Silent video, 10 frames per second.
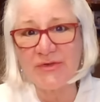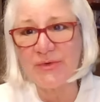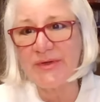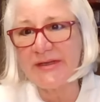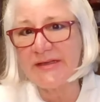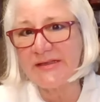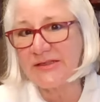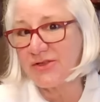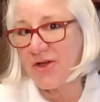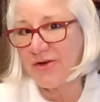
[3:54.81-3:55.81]
to his
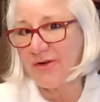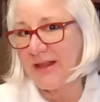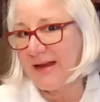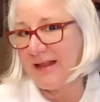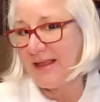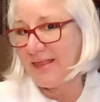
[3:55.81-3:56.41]
daughter lately,